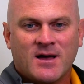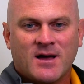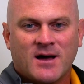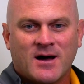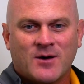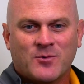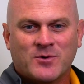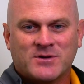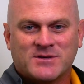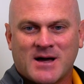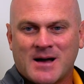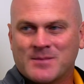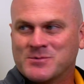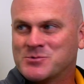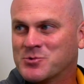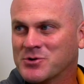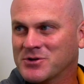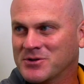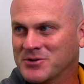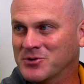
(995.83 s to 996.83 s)
when times
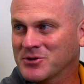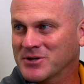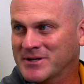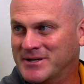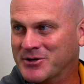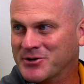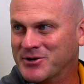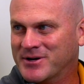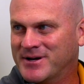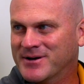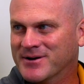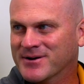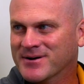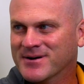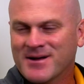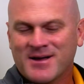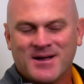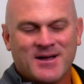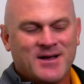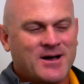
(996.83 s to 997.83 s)
were a little leaner
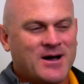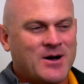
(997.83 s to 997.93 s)
here,